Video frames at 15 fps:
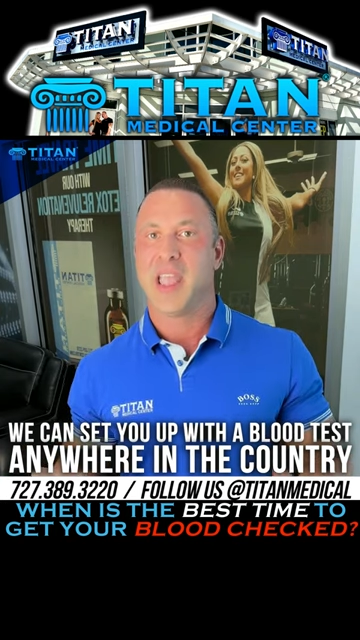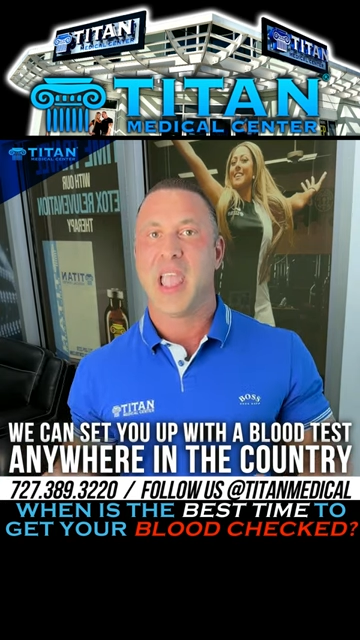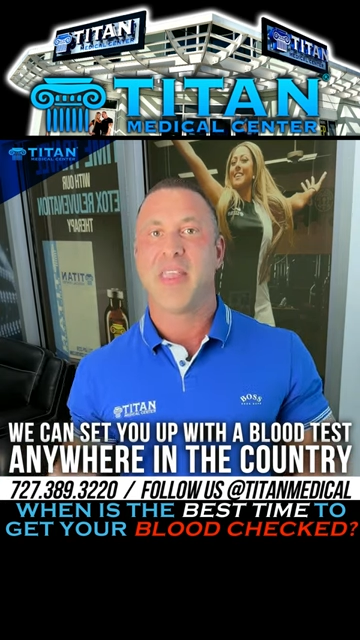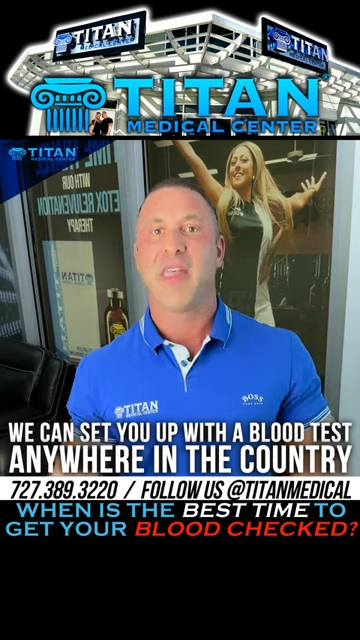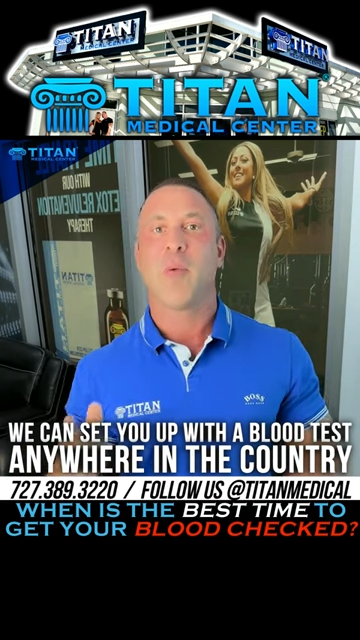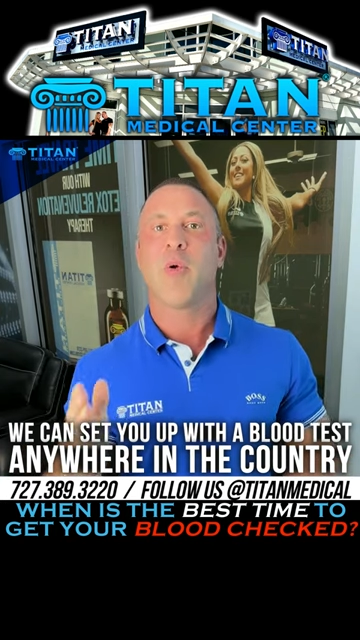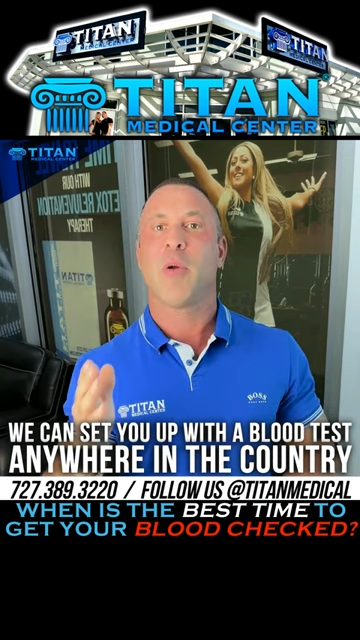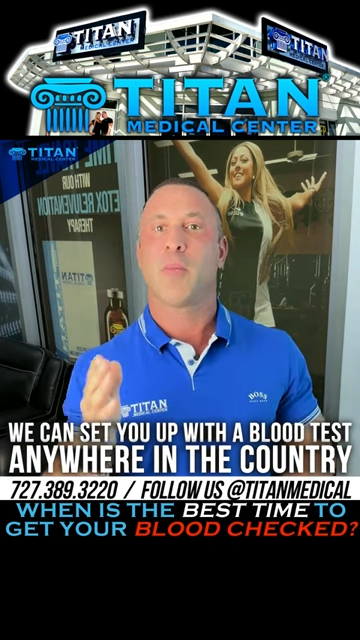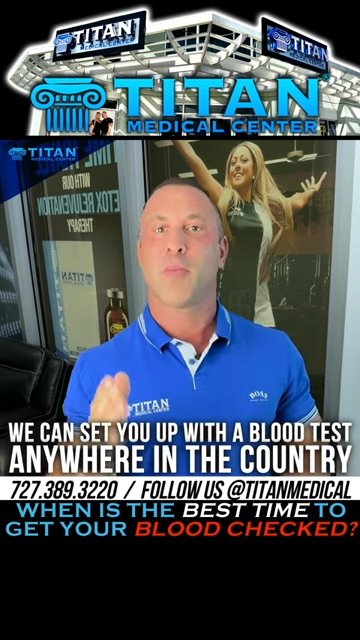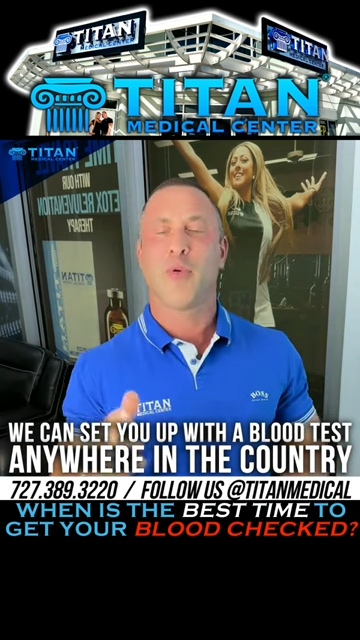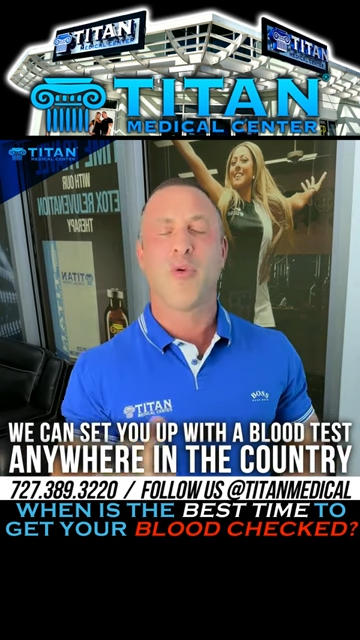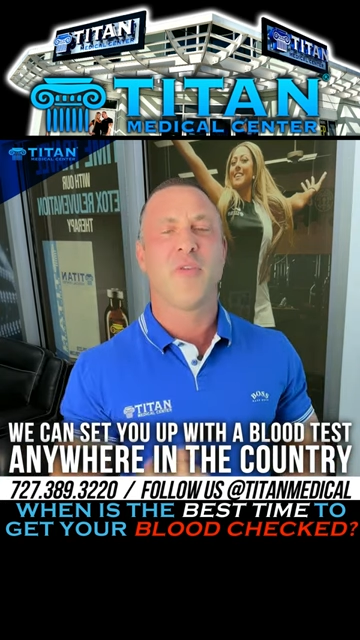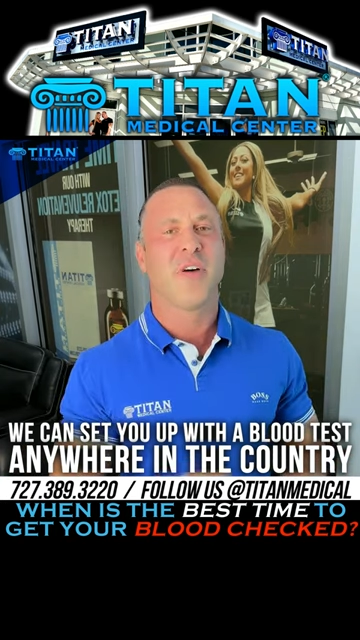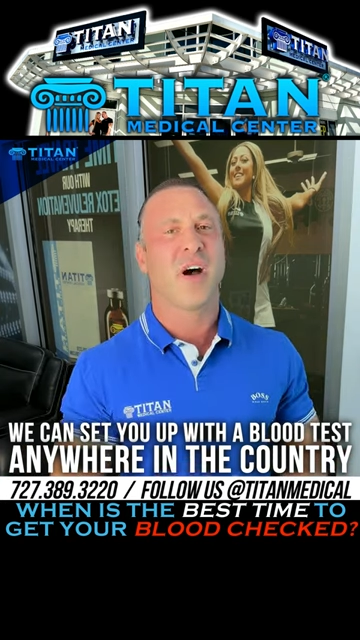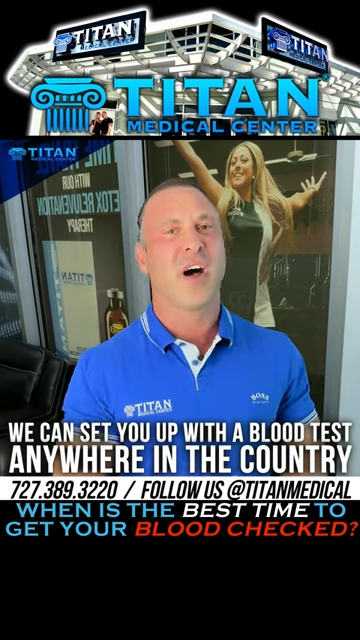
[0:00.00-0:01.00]
And that will
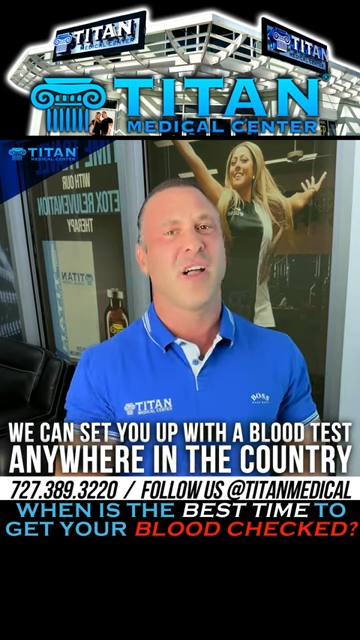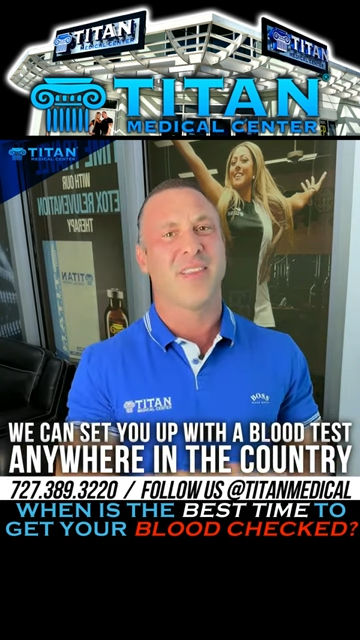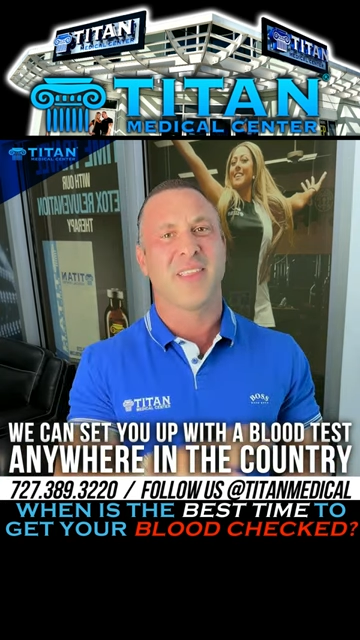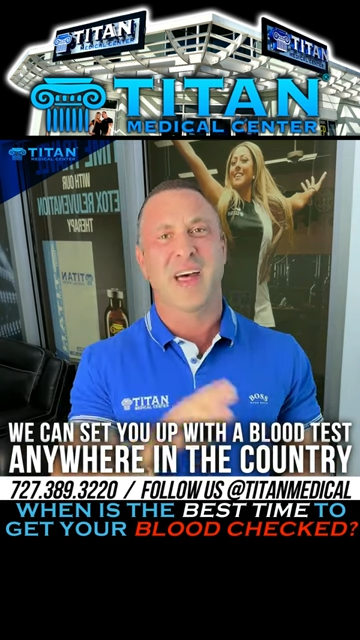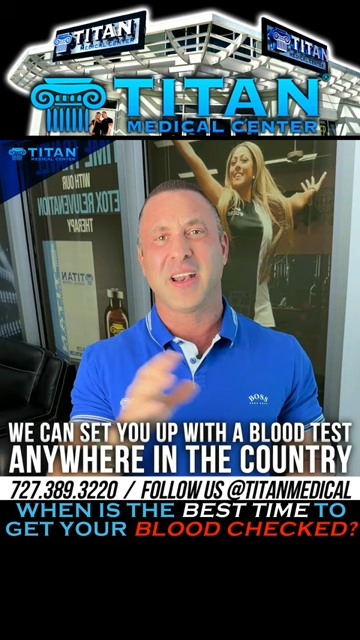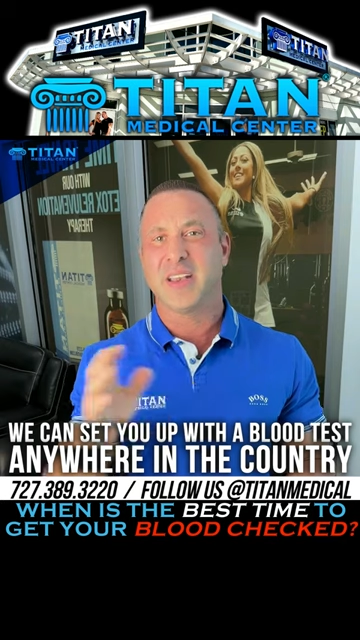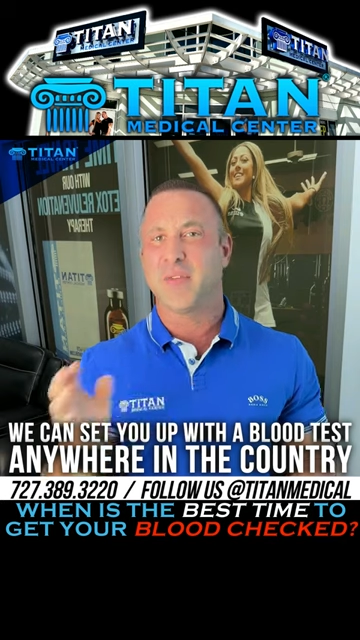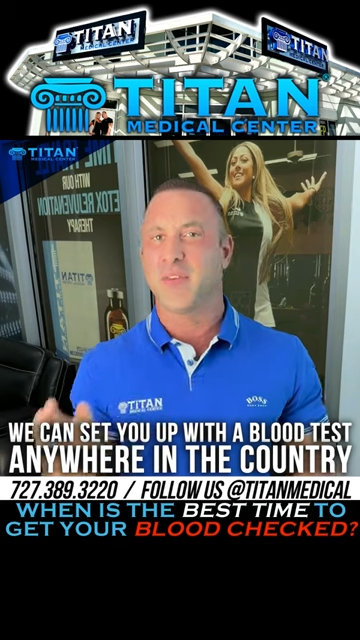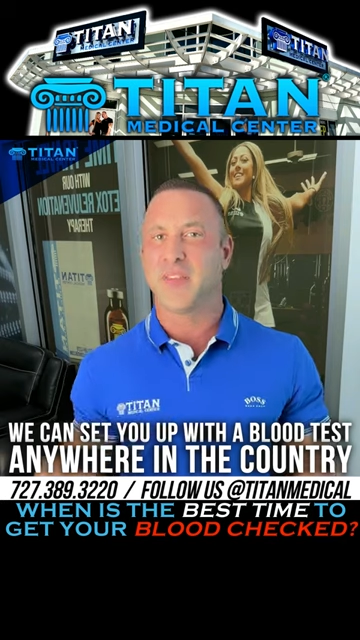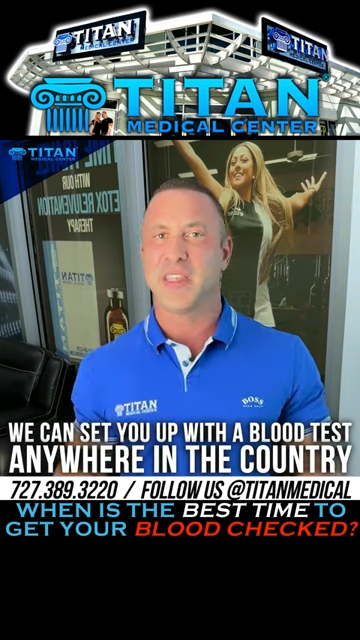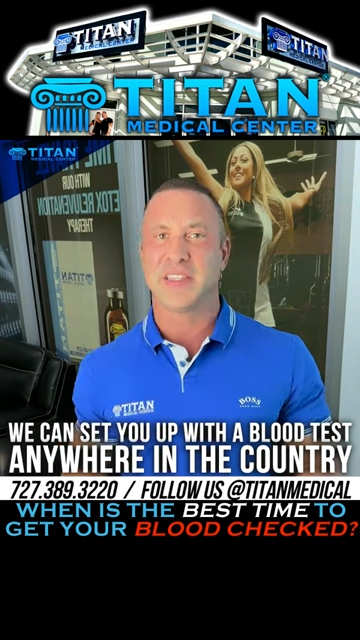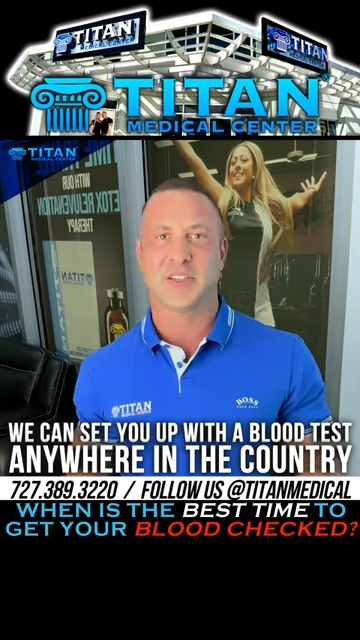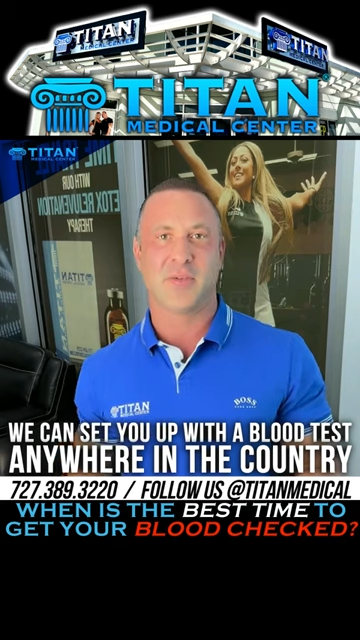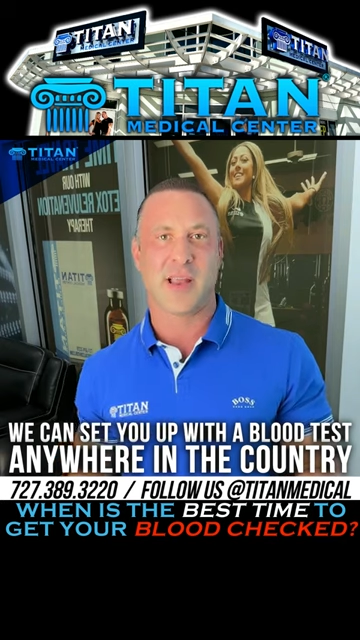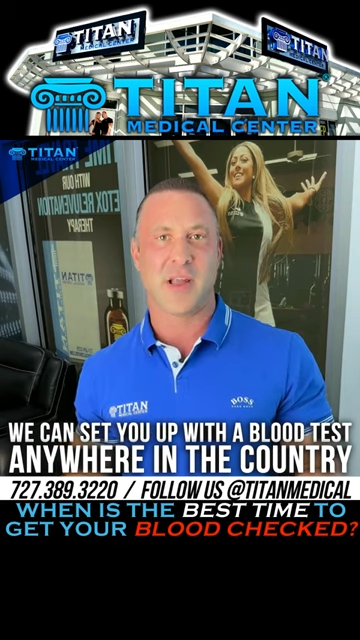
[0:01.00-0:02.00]
improve a lot of different
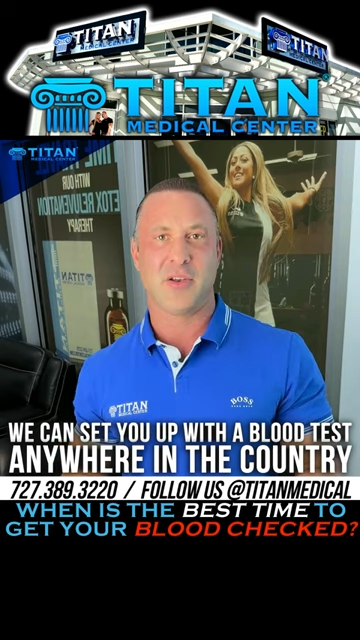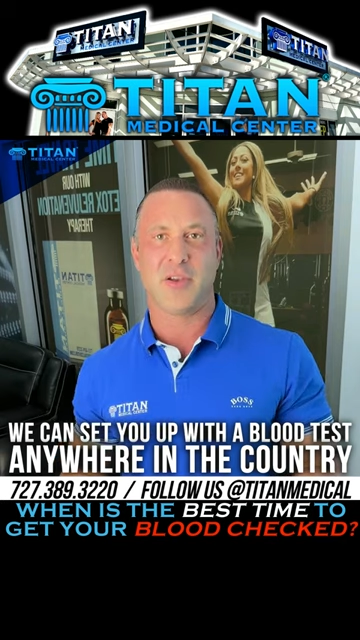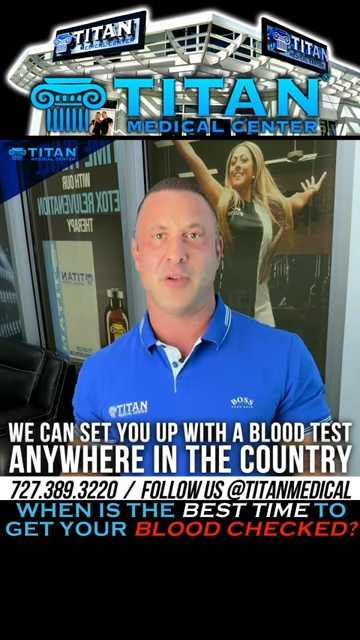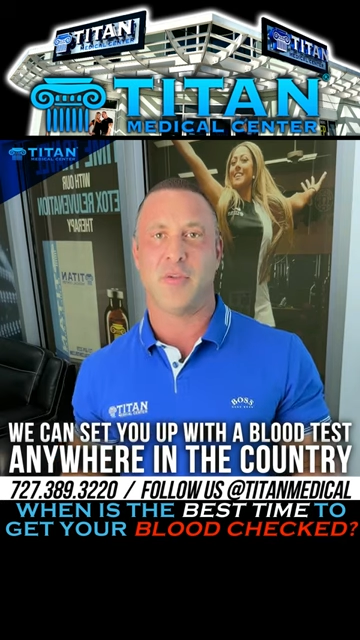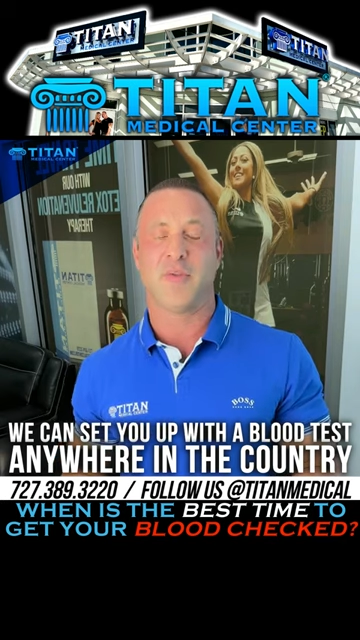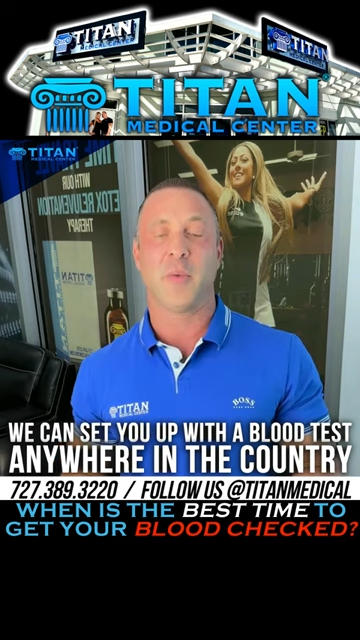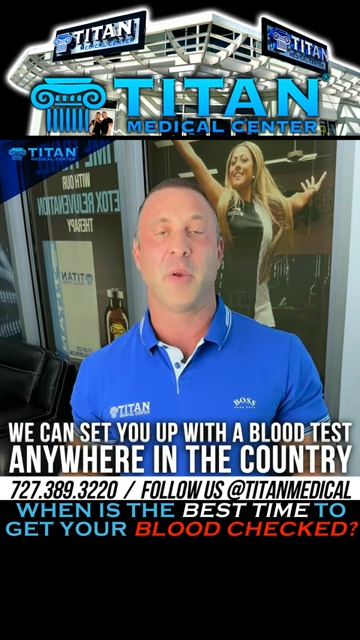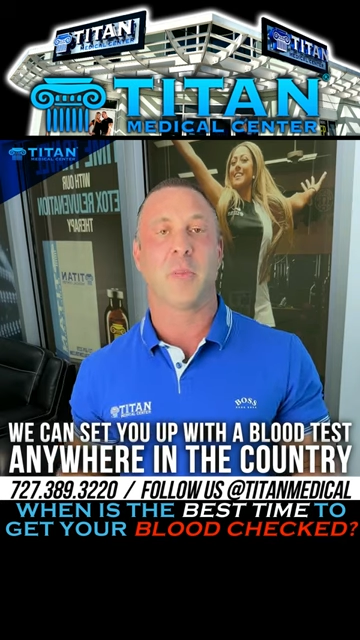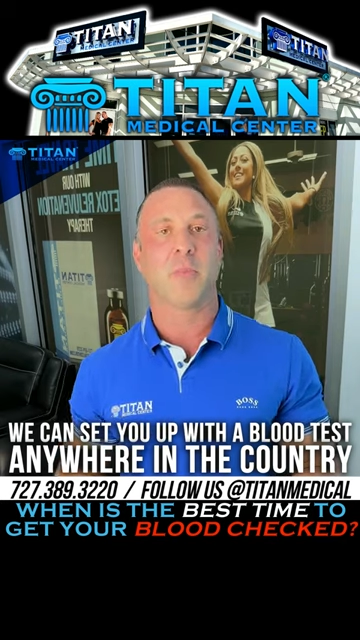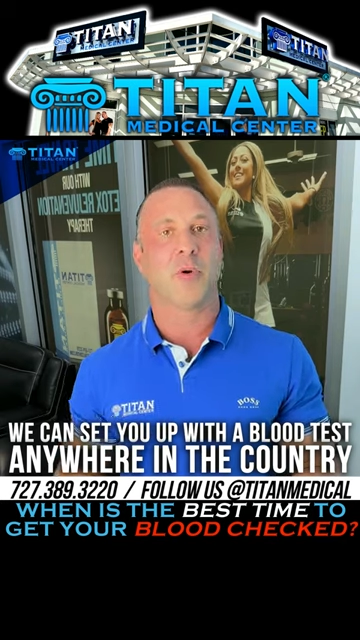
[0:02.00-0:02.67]
things around you, from your